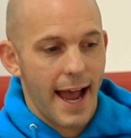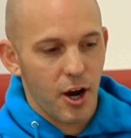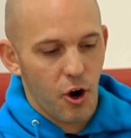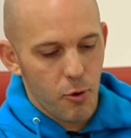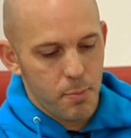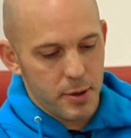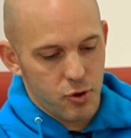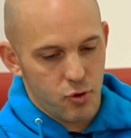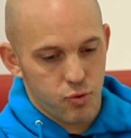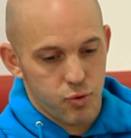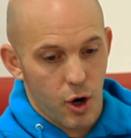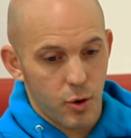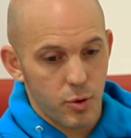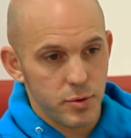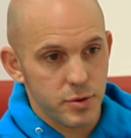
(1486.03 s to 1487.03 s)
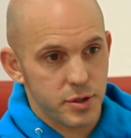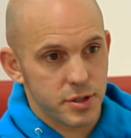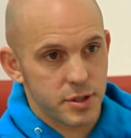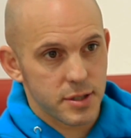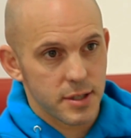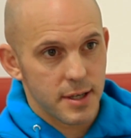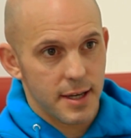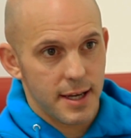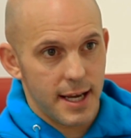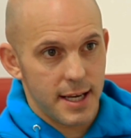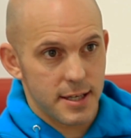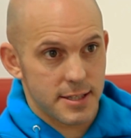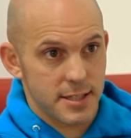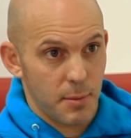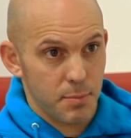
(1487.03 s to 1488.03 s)
I hope it grows
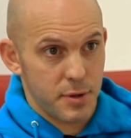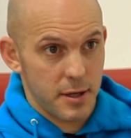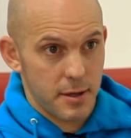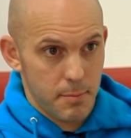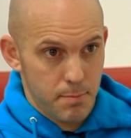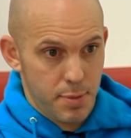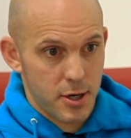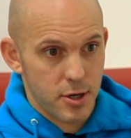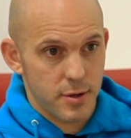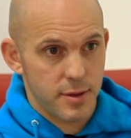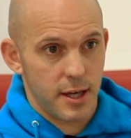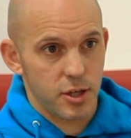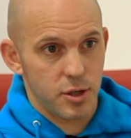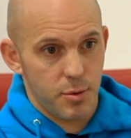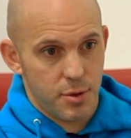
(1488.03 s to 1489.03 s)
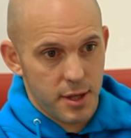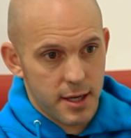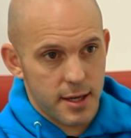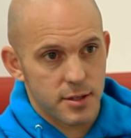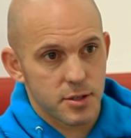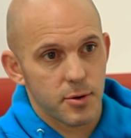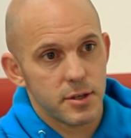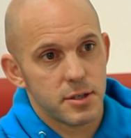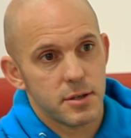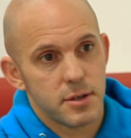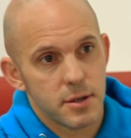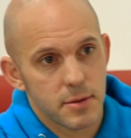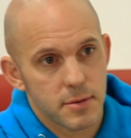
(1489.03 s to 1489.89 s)
into something bigger than you think it's going to do.